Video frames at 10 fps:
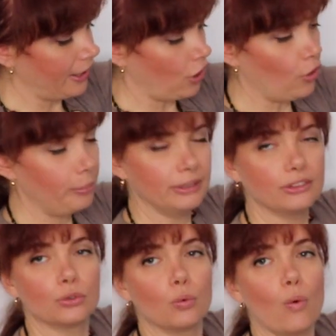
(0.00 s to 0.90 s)
I
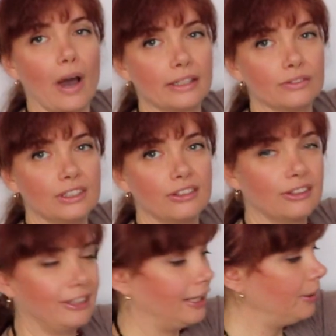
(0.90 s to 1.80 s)
opened one of the
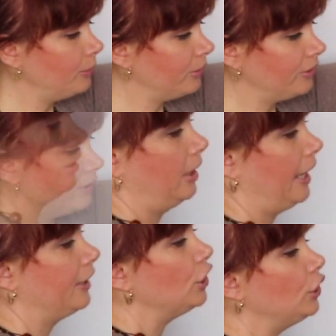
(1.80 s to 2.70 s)
seams
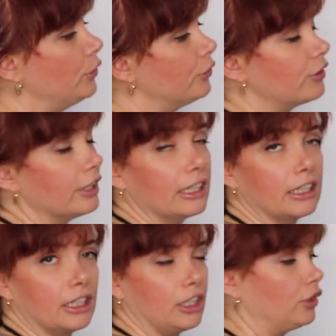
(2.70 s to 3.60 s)
and used the
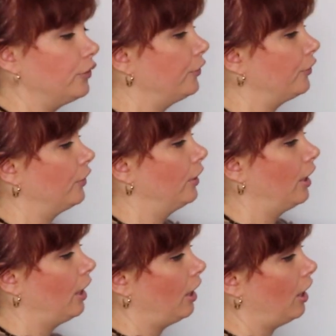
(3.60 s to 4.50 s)
curve
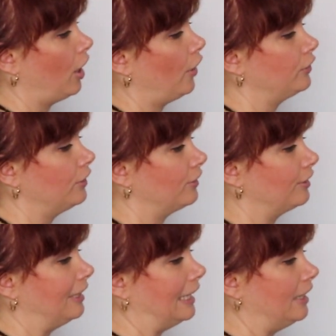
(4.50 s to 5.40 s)
of the
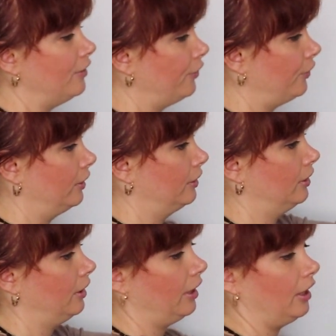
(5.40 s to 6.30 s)
sleeve
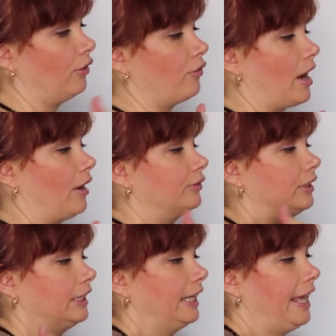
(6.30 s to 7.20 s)

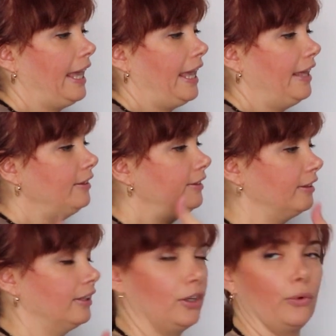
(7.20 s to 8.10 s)
around the head,
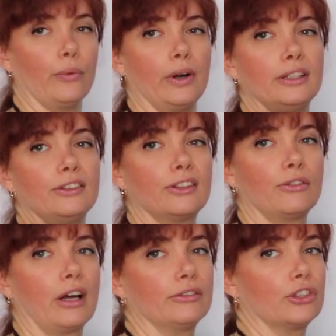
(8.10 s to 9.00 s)
where it's
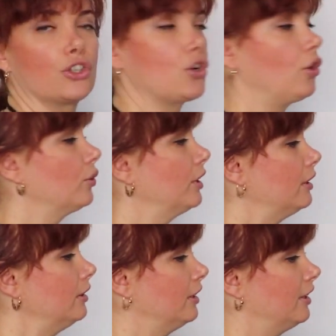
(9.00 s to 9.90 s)
around the
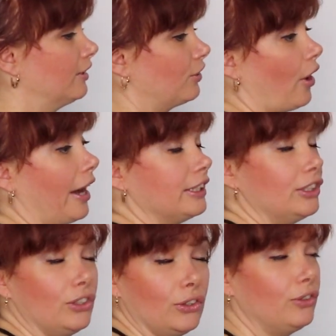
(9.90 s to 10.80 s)
shoulder. So I
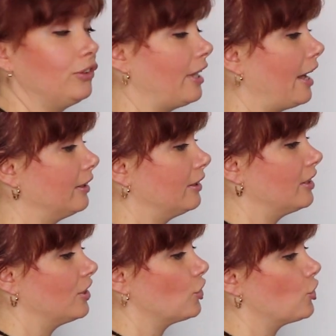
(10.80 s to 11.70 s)
used that
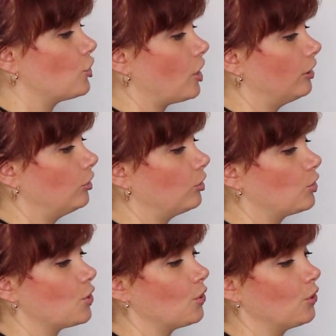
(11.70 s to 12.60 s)

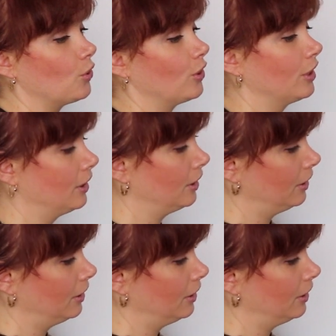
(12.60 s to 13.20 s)
just to